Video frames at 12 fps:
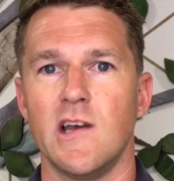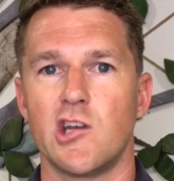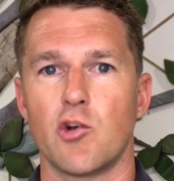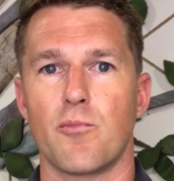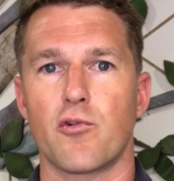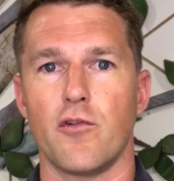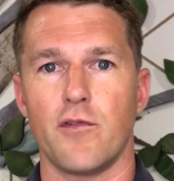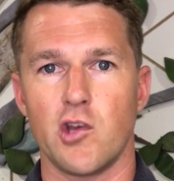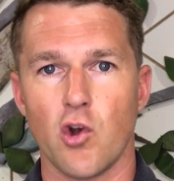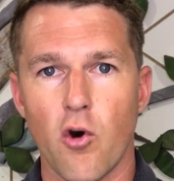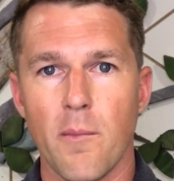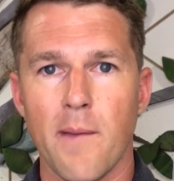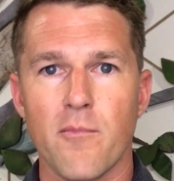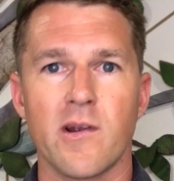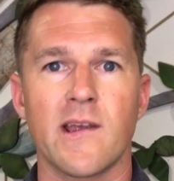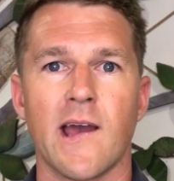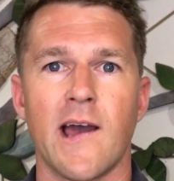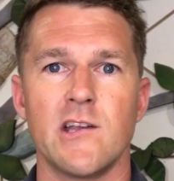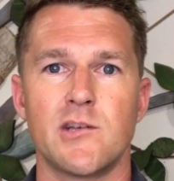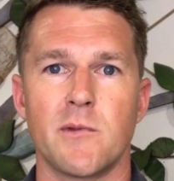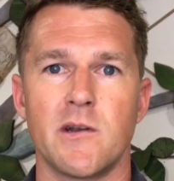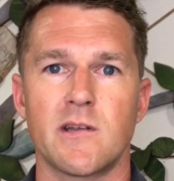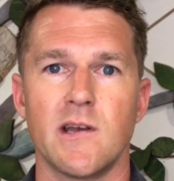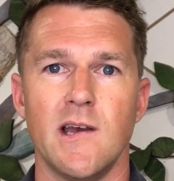to improve your member
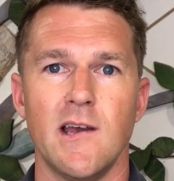engagement,